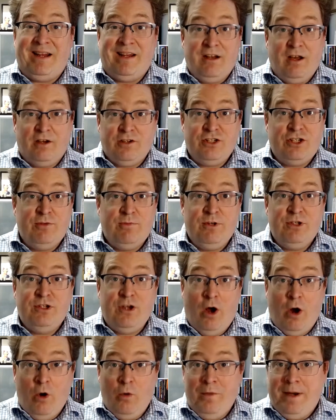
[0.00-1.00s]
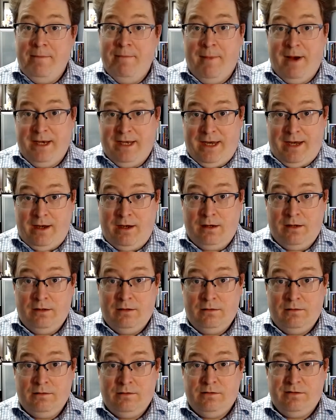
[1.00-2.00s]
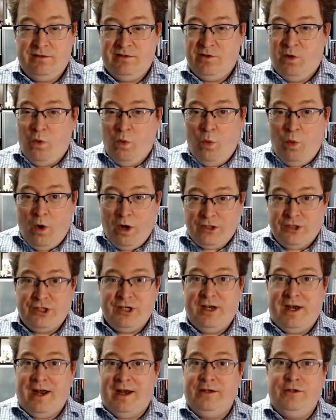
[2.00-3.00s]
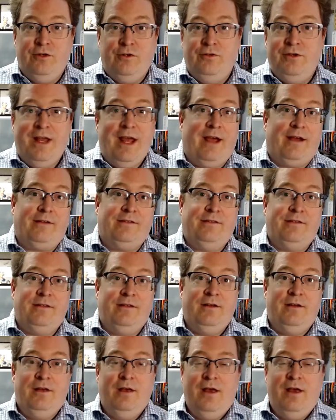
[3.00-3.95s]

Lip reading: Customers owe me money, so what should I do next?